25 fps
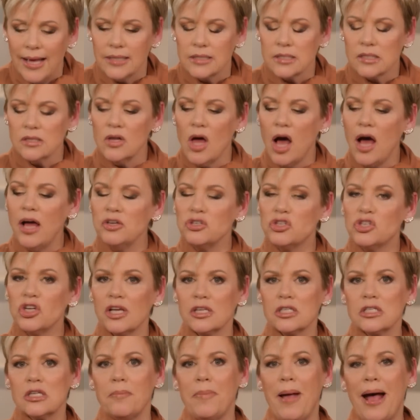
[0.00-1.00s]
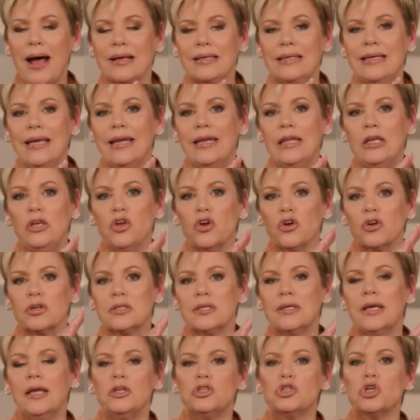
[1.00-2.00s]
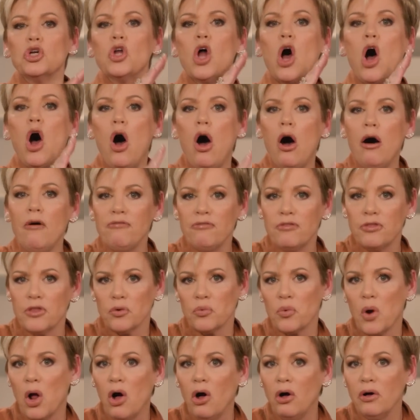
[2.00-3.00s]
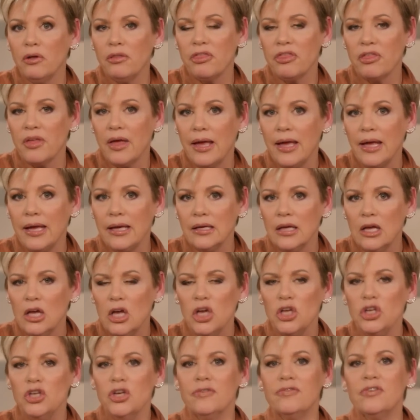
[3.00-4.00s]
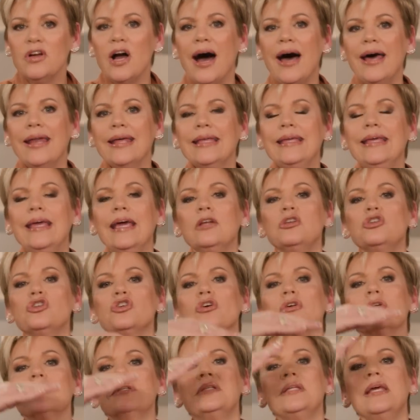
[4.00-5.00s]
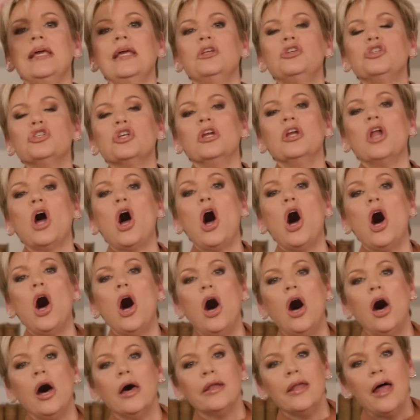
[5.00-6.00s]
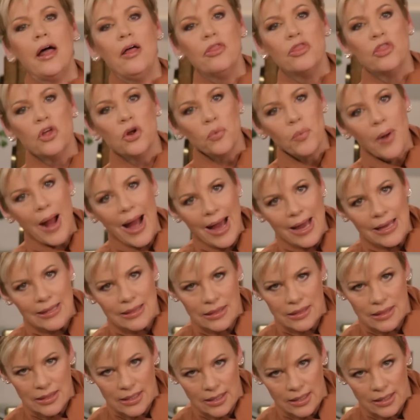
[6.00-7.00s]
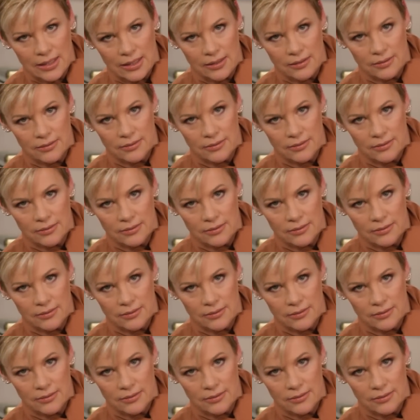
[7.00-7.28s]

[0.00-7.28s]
It's not just about getting your attention off the wrong thing. Mm-hmm. You've got to get your attention on the right thing.